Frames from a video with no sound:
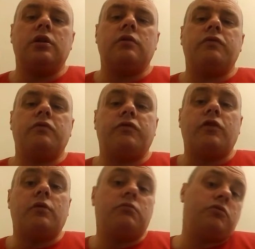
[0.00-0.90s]

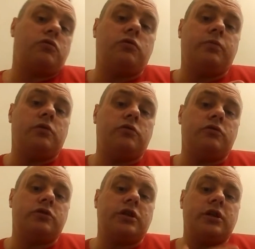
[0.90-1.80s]
from a couple of 100
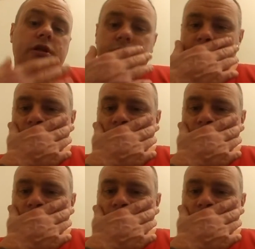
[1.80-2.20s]
years ago,